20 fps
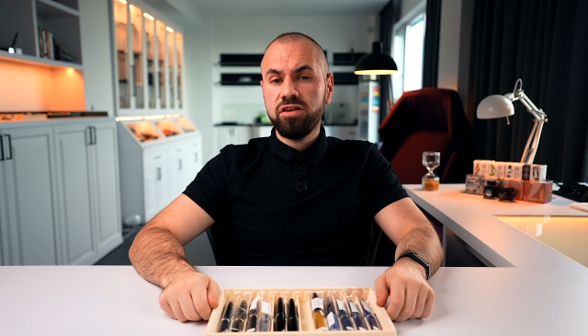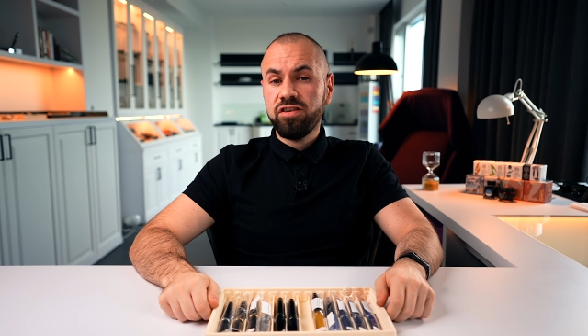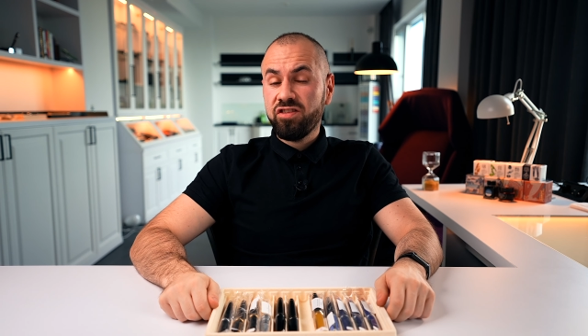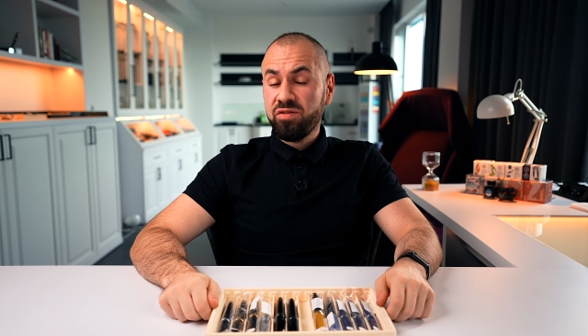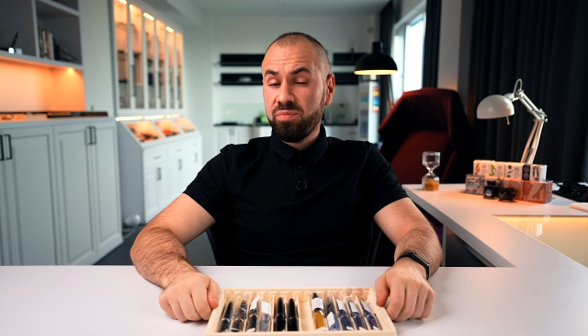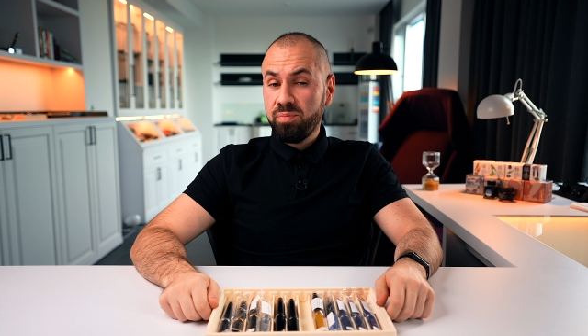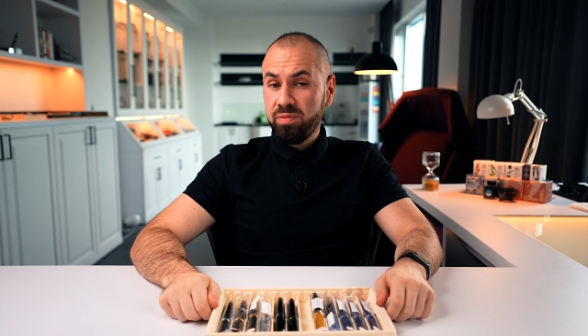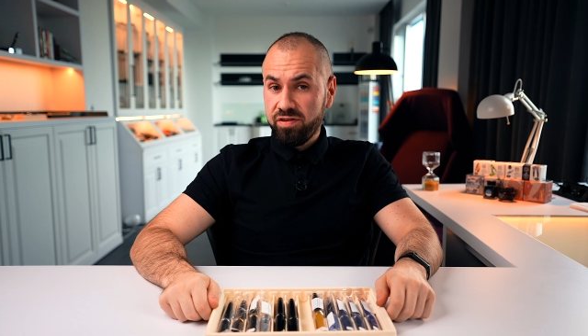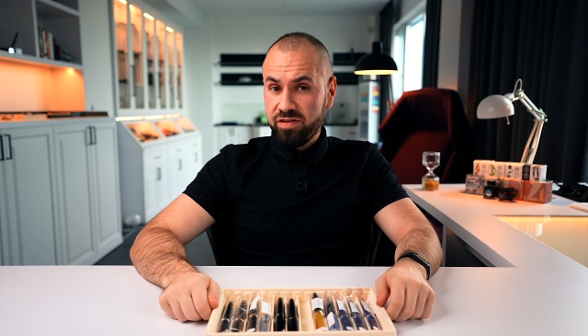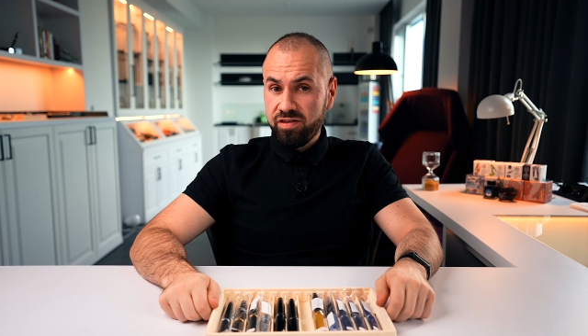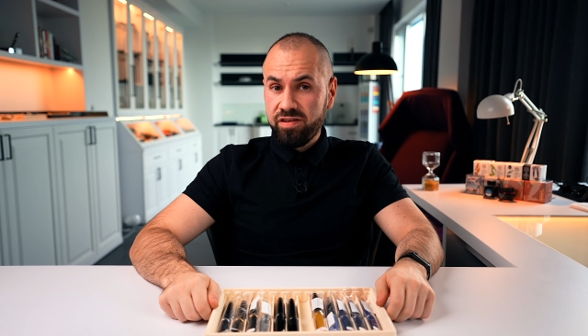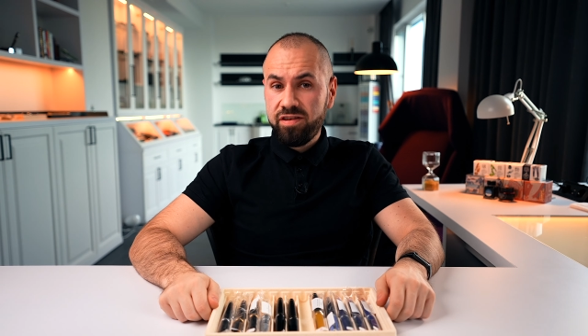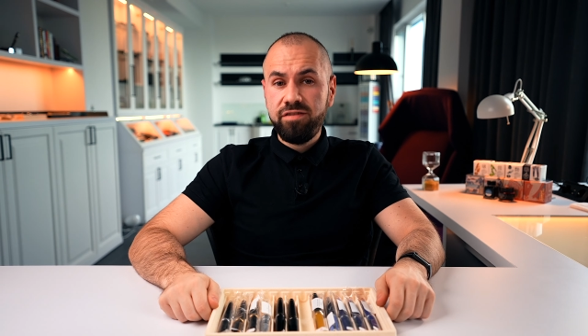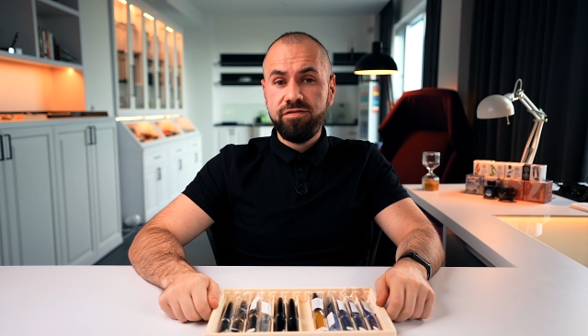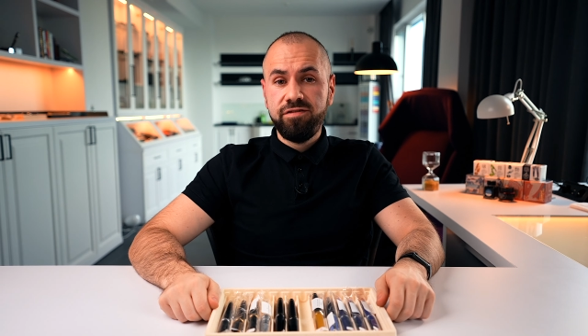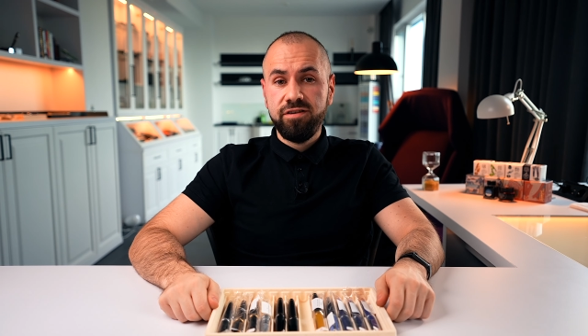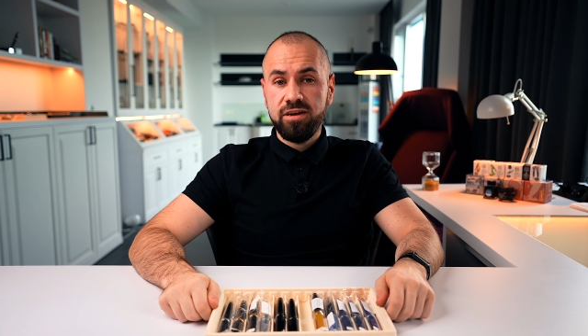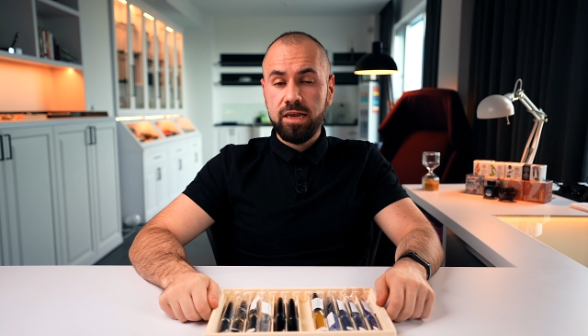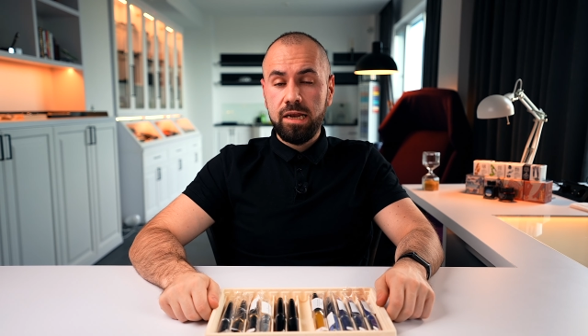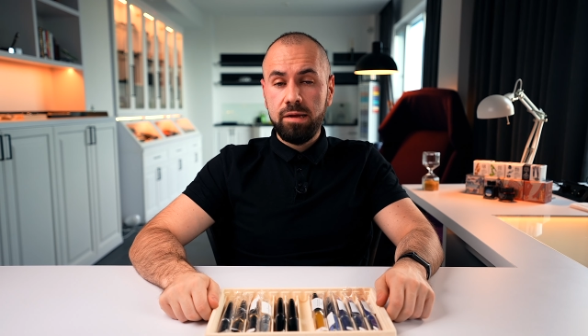
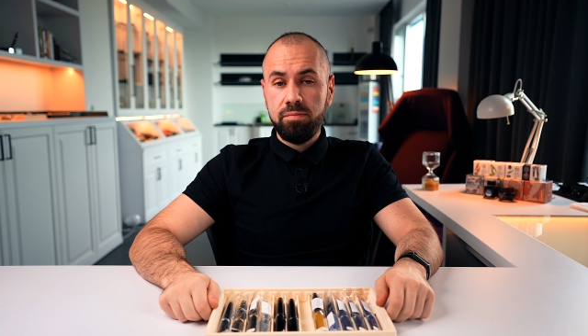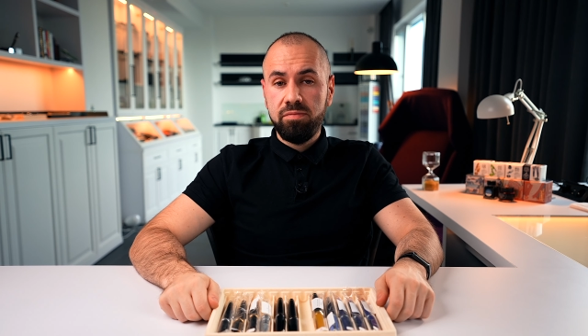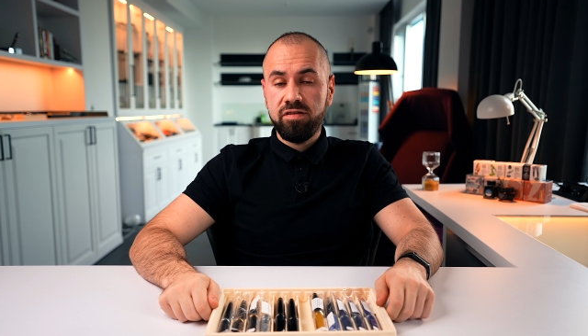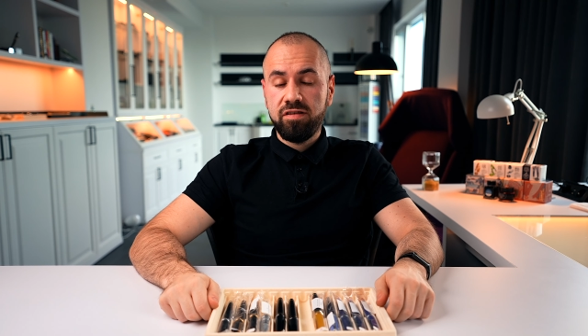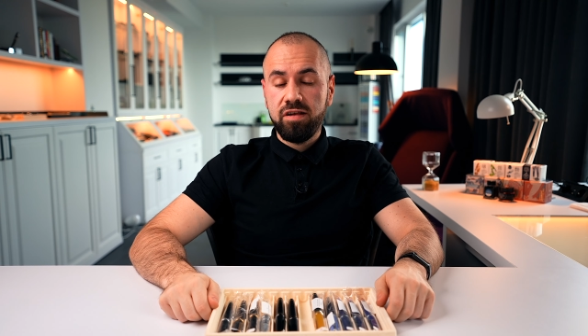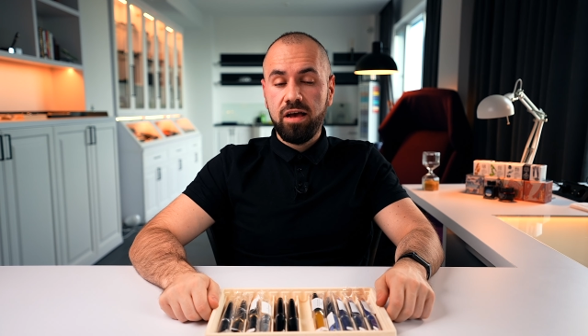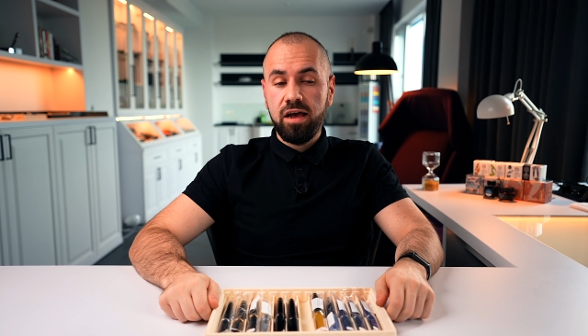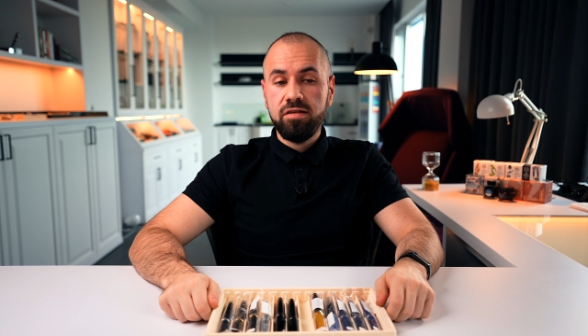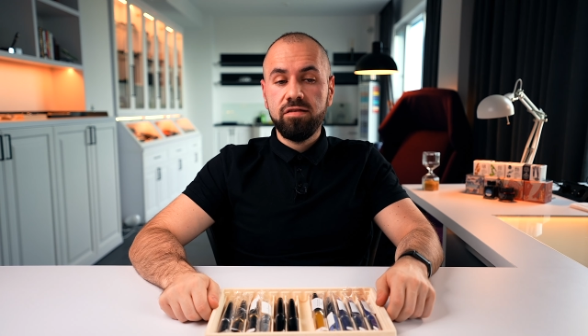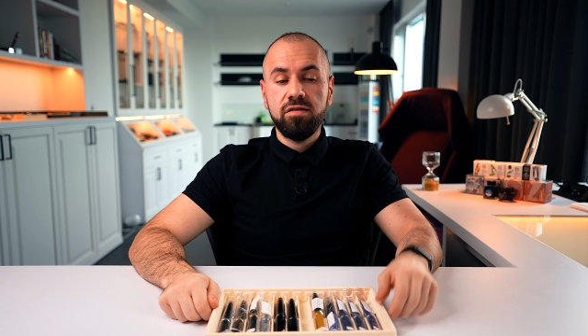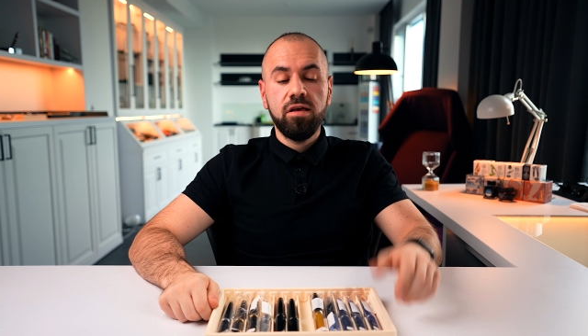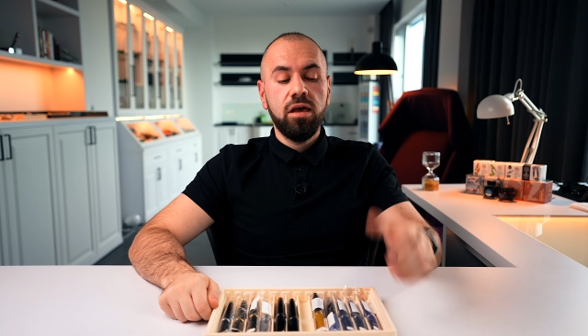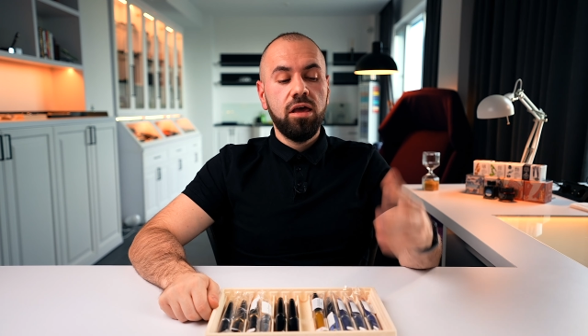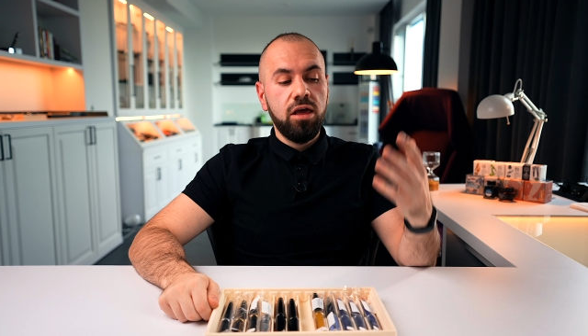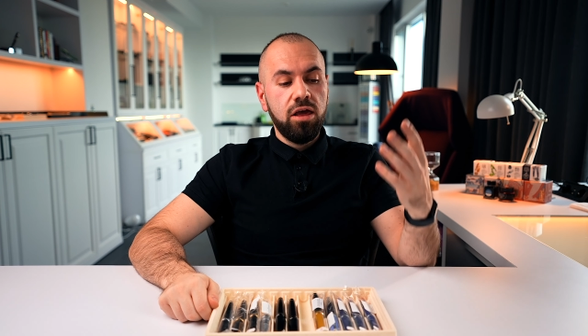specific nib size,